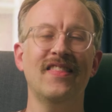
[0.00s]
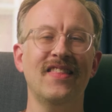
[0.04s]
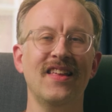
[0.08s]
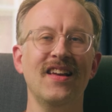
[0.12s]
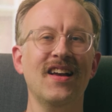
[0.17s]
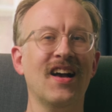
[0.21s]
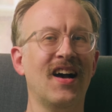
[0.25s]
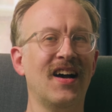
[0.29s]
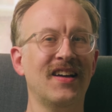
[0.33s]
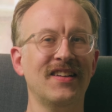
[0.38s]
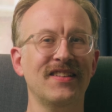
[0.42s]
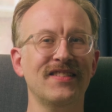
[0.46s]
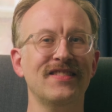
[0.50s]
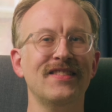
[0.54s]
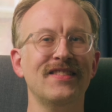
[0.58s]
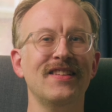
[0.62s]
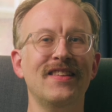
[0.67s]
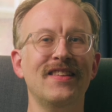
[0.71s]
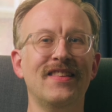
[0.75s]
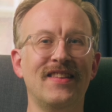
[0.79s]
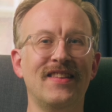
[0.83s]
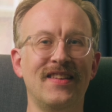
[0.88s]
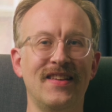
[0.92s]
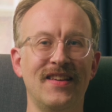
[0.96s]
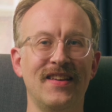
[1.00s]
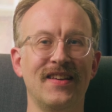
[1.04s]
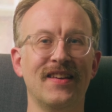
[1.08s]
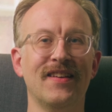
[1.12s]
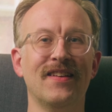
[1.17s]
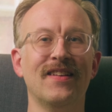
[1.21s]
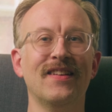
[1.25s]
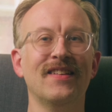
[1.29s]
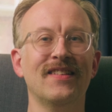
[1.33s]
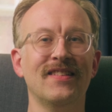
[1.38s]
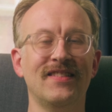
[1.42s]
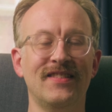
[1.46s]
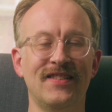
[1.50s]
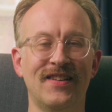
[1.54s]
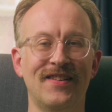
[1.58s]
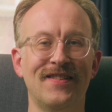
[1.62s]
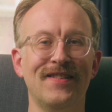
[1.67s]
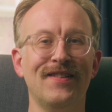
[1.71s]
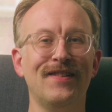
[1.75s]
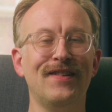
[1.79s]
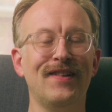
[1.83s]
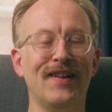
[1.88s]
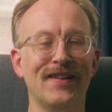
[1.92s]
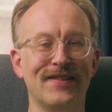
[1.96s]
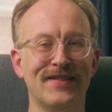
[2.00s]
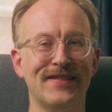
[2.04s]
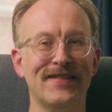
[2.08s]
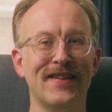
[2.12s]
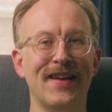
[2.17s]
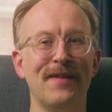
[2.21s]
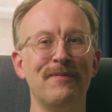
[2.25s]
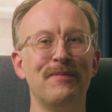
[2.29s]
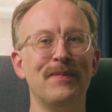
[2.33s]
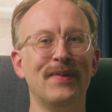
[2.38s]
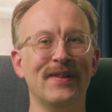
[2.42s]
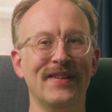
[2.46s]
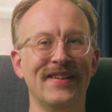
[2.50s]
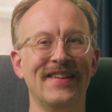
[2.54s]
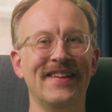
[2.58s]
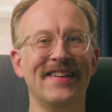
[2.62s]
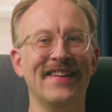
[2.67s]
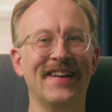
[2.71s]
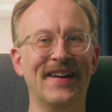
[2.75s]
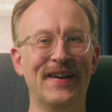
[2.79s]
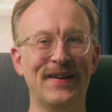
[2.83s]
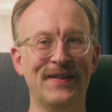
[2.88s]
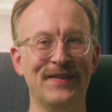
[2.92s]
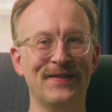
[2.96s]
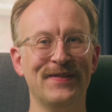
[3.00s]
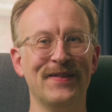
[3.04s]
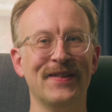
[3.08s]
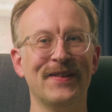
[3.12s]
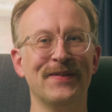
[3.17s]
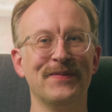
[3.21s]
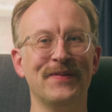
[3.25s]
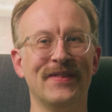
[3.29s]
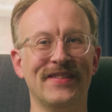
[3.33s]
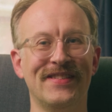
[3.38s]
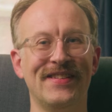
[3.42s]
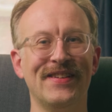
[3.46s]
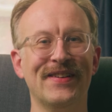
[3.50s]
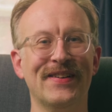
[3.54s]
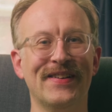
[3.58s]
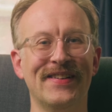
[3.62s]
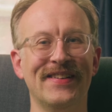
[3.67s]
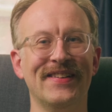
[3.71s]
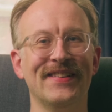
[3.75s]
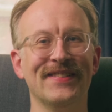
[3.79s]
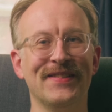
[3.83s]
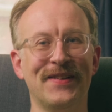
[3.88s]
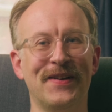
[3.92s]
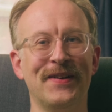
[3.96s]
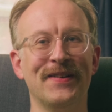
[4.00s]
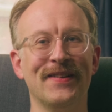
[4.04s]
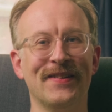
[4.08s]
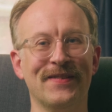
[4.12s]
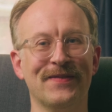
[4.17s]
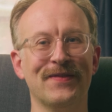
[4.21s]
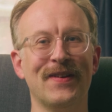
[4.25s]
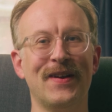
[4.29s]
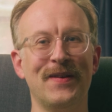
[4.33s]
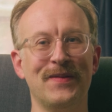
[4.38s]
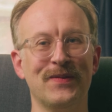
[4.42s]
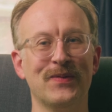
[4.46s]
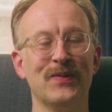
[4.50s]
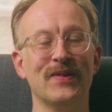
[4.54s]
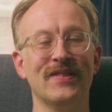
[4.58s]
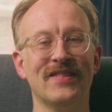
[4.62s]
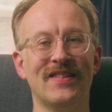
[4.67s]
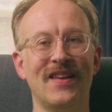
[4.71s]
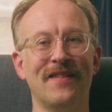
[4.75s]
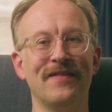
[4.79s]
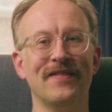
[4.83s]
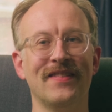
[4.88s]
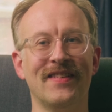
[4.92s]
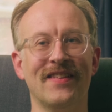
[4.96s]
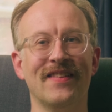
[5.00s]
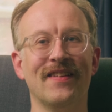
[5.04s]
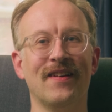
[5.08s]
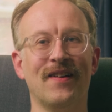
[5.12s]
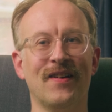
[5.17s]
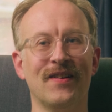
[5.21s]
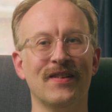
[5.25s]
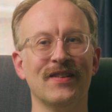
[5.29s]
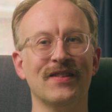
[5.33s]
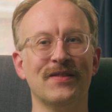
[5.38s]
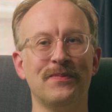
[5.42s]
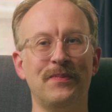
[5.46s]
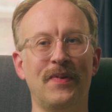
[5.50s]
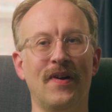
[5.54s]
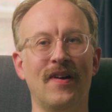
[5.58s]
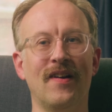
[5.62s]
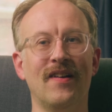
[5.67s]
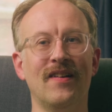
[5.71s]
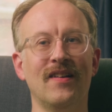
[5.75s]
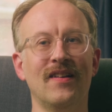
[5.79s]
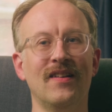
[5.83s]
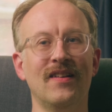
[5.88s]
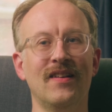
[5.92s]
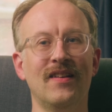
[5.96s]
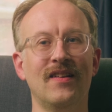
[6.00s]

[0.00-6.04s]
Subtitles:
think honestly the literal assembly of the materials onto the frames was definitely the hardest part.